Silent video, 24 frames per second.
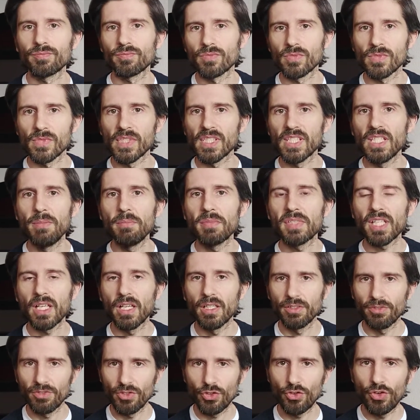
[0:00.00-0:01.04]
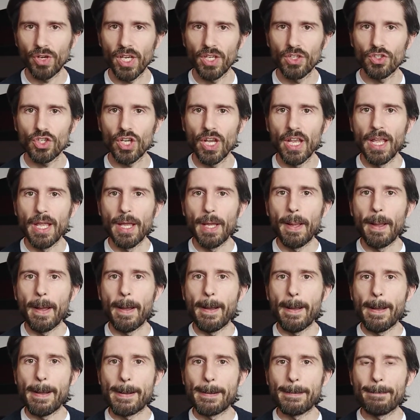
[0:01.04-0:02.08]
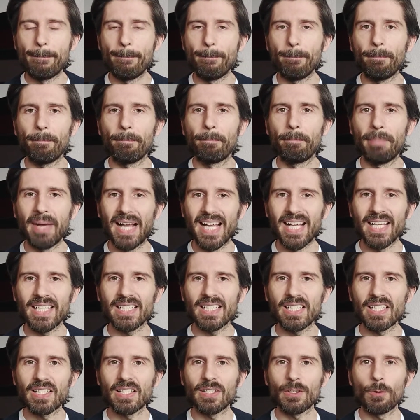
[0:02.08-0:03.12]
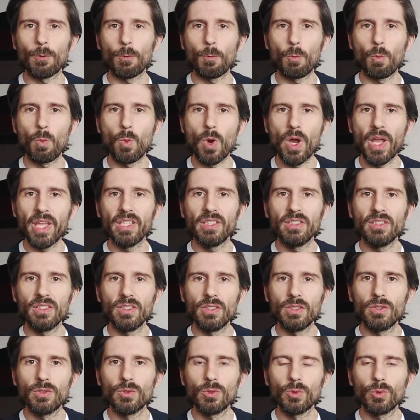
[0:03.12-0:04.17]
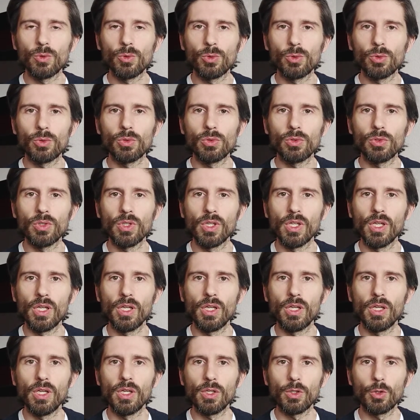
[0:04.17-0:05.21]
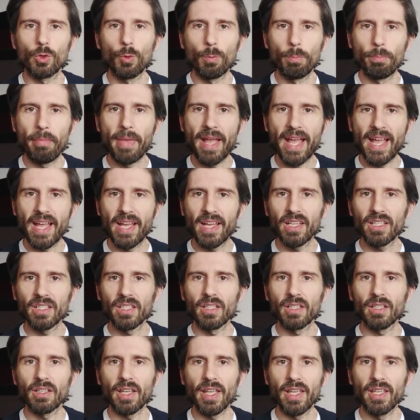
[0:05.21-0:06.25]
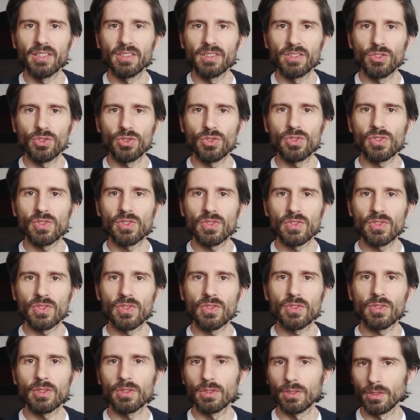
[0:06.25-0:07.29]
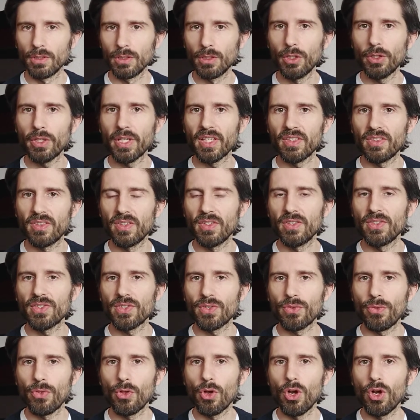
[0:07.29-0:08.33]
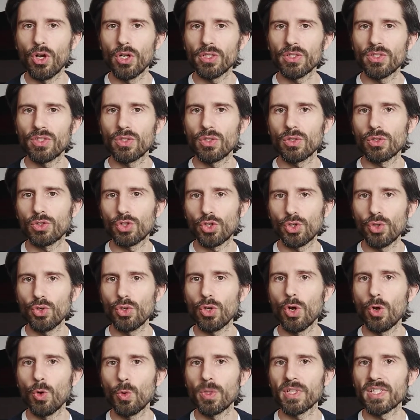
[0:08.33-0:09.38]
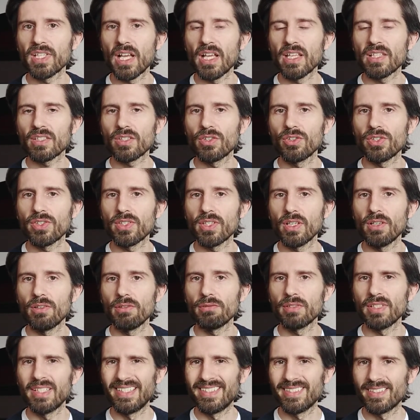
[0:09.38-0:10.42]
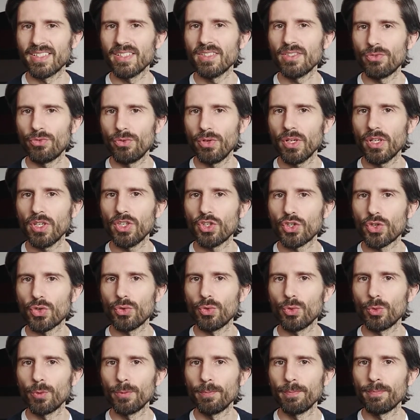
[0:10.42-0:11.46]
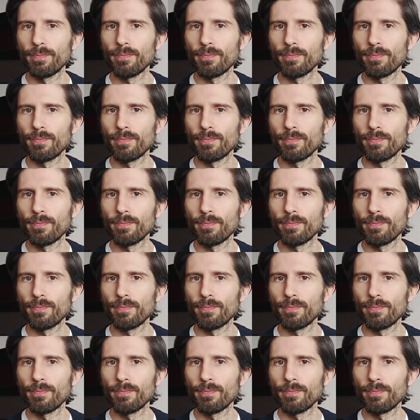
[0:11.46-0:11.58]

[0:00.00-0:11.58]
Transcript: seems kind of strange. But when you go back and you look at this thought, you should always ask yourself, is this really true?